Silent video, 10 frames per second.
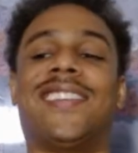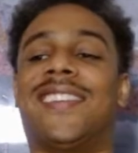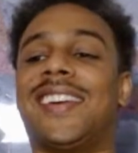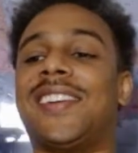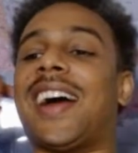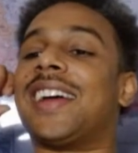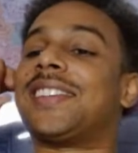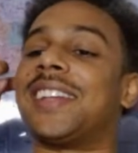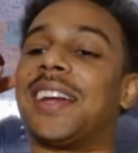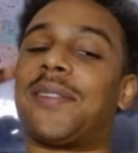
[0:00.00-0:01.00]
What do you
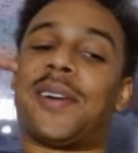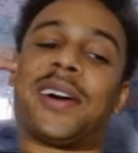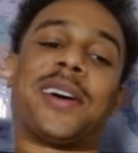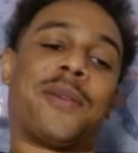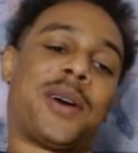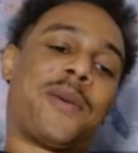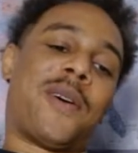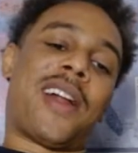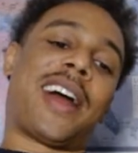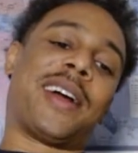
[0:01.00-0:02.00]
guys think? Where
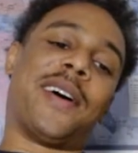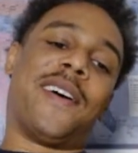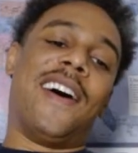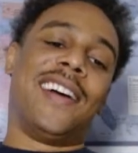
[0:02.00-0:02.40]
won't I go?